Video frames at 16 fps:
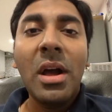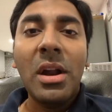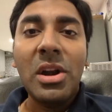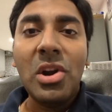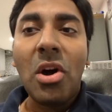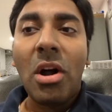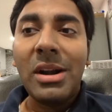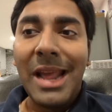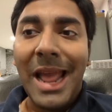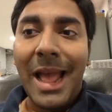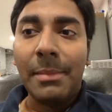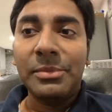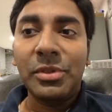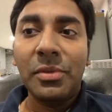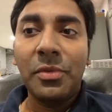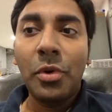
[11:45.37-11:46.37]

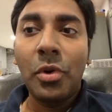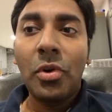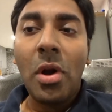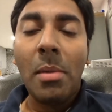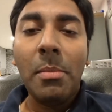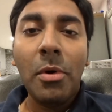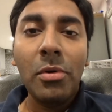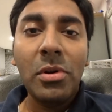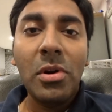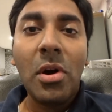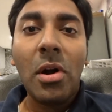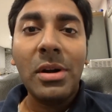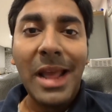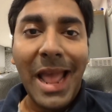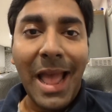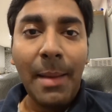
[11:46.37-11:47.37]
Furucombo.app. So
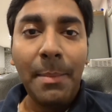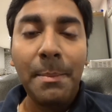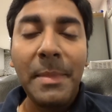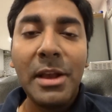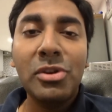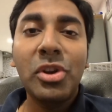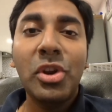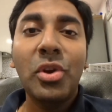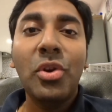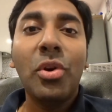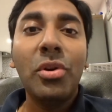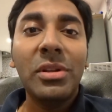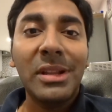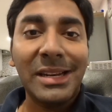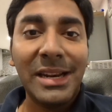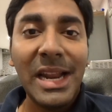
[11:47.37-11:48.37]
Furucombo.app. Make sure you go
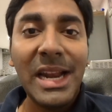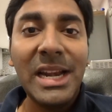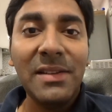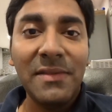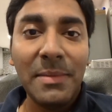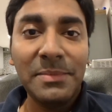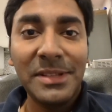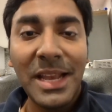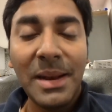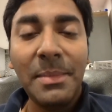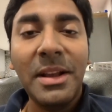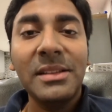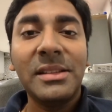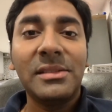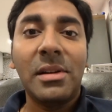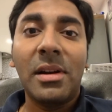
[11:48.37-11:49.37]
to the right website,
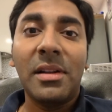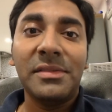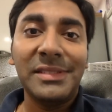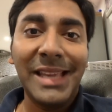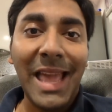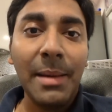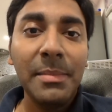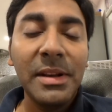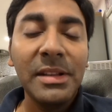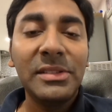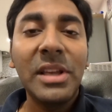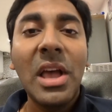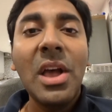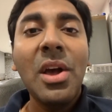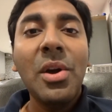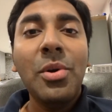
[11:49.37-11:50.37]
because there's a lot of scammers
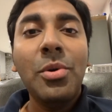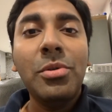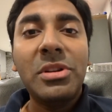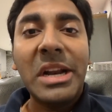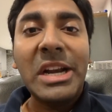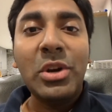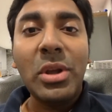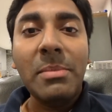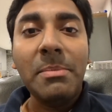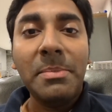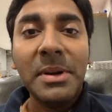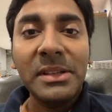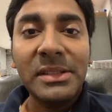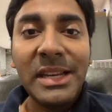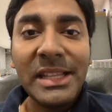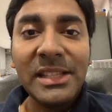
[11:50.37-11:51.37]
who try to
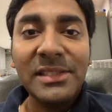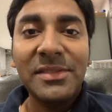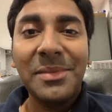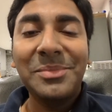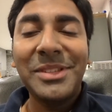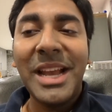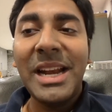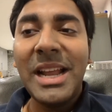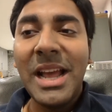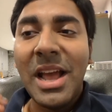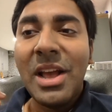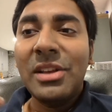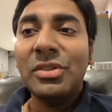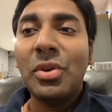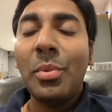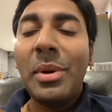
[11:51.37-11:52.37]
impersonate this website.
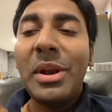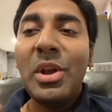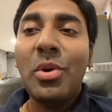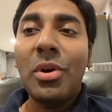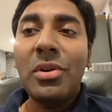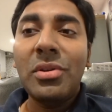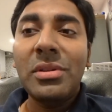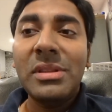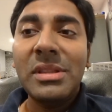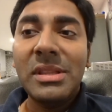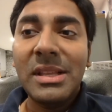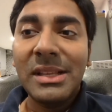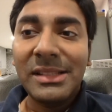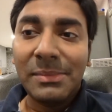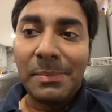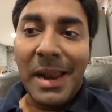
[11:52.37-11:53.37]
So when you go to
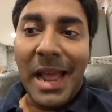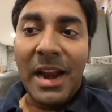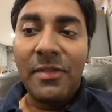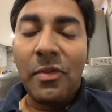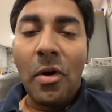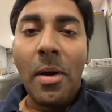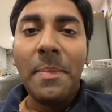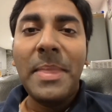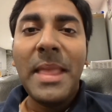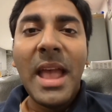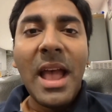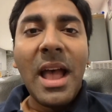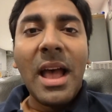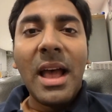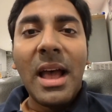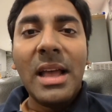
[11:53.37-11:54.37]
this platform,
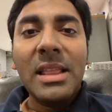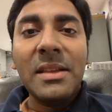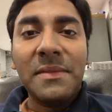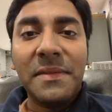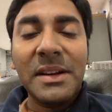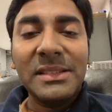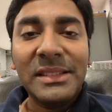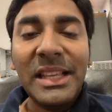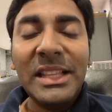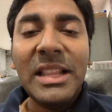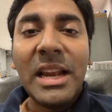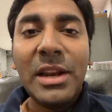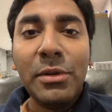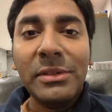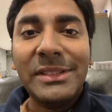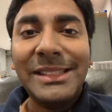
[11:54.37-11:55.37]
the first thing that
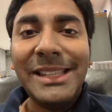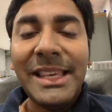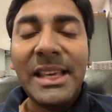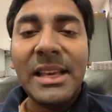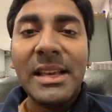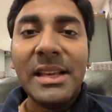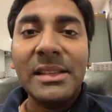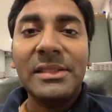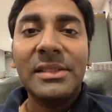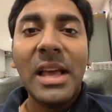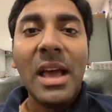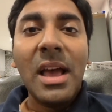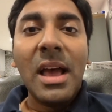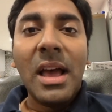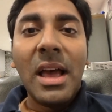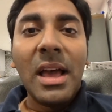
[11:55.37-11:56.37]
you will see is
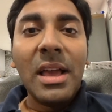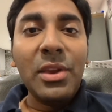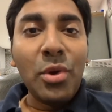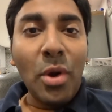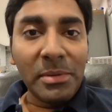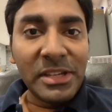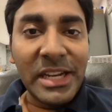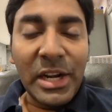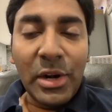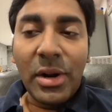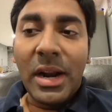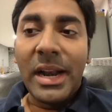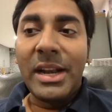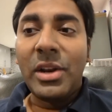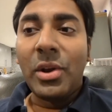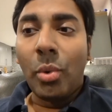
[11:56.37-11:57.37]
you obviously need to
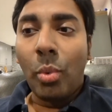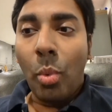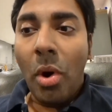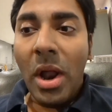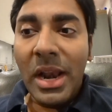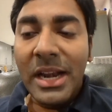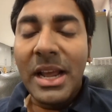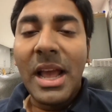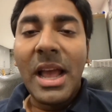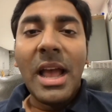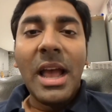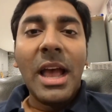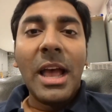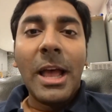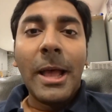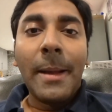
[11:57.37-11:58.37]
connect your wallet,
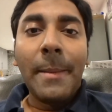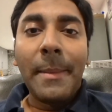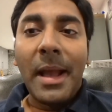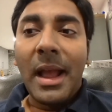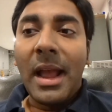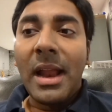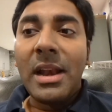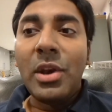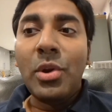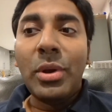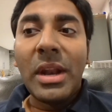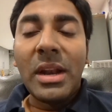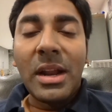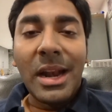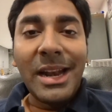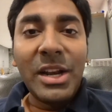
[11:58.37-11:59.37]
and you
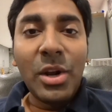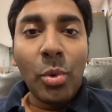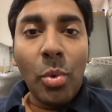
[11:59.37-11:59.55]
can connect your